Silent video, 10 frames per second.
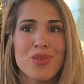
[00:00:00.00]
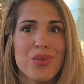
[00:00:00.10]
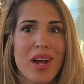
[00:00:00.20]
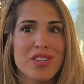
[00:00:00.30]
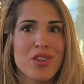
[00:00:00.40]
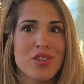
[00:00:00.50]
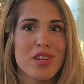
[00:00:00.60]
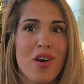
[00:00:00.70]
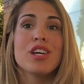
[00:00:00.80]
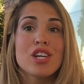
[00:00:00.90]
do that to
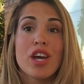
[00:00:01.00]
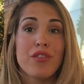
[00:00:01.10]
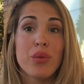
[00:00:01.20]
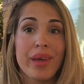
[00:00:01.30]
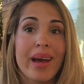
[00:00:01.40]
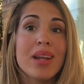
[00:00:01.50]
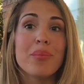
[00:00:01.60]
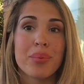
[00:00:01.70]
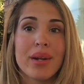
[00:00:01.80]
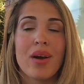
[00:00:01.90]
yourself. If you can,
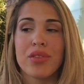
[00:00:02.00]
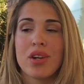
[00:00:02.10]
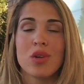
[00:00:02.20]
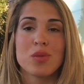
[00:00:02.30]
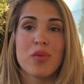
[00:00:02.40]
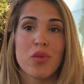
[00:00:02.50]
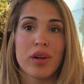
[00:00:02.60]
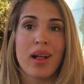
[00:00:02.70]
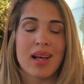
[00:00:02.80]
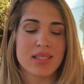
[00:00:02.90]
print out the notes
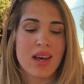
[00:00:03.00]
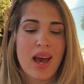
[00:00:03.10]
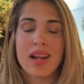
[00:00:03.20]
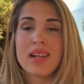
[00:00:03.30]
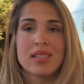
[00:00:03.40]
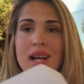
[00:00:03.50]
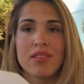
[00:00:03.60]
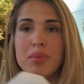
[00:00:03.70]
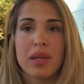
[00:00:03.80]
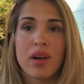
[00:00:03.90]
before class, and it doesn't
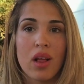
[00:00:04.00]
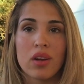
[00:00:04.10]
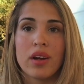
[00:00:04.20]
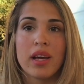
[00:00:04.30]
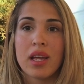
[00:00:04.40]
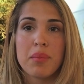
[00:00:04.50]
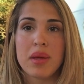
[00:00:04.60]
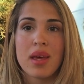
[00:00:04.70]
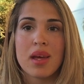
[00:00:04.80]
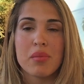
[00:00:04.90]
have to be in color, it can
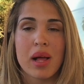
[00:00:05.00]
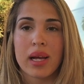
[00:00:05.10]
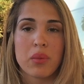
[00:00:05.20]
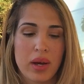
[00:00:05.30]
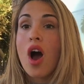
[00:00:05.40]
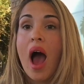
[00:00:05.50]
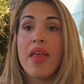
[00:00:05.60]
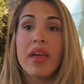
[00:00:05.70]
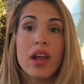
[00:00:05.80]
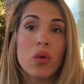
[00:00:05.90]
be in black and white.
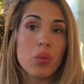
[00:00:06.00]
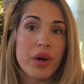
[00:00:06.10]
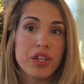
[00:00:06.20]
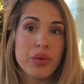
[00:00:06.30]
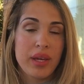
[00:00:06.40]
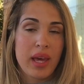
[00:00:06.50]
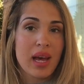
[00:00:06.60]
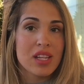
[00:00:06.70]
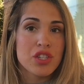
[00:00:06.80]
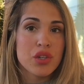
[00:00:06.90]
And then what you
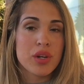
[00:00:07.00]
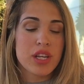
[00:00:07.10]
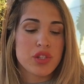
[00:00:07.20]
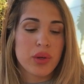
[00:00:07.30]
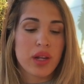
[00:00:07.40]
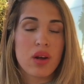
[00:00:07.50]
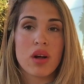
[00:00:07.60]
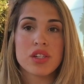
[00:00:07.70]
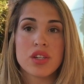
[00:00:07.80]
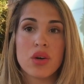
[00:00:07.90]
can do is you can
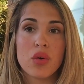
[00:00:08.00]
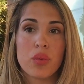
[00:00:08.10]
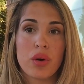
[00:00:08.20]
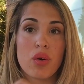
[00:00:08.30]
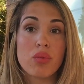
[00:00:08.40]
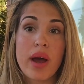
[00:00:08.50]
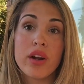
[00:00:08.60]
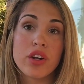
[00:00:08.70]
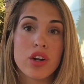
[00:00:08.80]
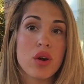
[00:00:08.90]
also write
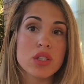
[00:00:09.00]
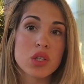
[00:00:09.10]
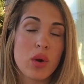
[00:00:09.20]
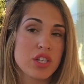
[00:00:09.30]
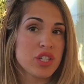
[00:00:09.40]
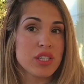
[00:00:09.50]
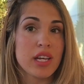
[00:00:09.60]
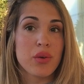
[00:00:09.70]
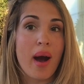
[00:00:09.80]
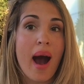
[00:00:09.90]
on your notes questions
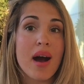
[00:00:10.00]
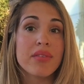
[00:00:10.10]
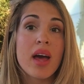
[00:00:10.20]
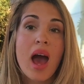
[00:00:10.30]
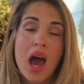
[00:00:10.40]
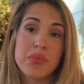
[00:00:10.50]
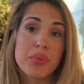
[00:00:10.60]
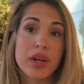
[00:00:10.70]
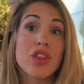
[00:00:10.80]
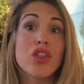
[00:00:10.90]
that you have and
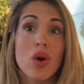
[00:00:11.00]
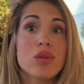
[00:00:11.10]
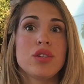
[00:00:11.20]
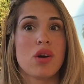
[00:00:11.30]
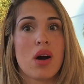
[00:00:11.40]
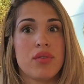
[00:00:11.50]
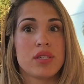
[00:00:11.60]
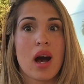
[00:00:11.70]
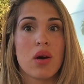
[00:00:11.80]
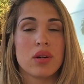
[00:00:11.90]
bring those to
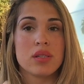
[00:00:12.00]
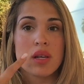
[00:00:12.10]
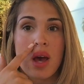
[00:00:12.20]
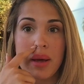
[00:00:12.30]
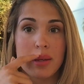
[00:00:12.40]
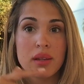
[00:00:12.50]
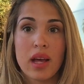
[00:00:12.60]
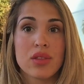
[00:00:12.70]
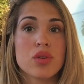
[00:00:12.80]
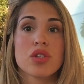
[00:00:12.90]
office hours and
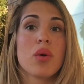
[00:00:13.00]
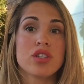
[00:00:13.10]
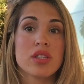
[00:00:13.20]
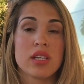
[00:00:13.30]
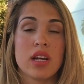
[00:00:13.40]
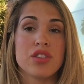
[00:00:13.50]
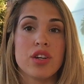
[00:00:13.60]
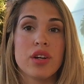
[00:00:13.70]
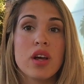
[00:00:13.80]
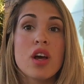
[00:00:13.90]
get those questions
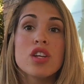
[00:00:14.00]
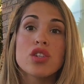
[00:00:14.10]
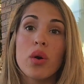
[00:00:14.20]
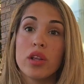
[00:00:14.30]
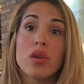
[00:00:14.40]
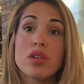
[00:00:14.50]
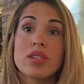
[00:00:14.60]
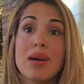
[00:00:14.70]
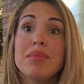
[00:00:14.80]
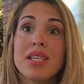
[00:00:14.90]
answered. So a little
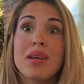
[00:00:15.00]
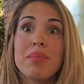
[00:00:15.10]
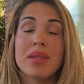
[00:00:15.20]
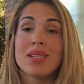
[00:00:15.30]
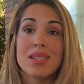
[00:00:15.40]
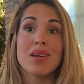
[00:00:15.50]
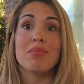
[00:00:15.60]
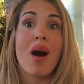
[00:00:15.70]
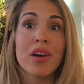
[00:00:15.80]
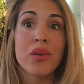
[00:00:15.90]
sub tip, this is a
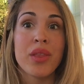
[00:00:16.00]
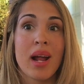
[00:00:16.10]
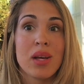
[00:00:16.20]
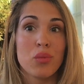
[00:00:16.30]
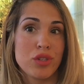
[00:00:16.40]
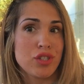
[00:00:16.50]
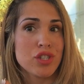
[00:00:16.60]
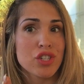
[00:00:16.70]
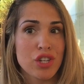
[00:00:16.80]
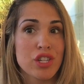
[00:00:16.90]
motto that I
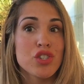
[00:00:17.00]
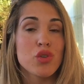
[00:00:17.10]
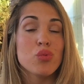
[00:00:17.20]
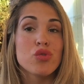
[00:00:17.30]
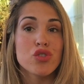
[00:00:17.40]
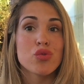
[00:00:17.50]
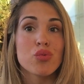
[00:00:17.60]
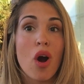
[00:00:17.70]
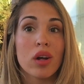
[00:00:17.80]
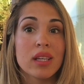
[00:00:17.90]
suggest you
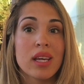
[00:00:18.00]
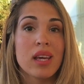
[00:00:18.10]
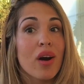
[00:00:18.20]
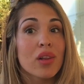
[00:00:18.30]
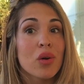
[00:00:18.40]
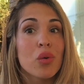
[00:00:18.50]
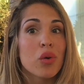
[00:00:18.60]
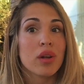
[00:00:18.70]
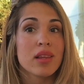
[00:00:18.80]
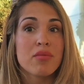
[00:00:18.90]
strongly follow
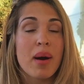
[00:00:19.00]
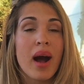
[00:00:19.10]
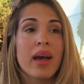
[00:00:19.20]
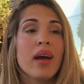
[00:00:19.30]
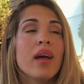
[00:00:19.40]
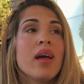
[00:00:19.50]
or live by.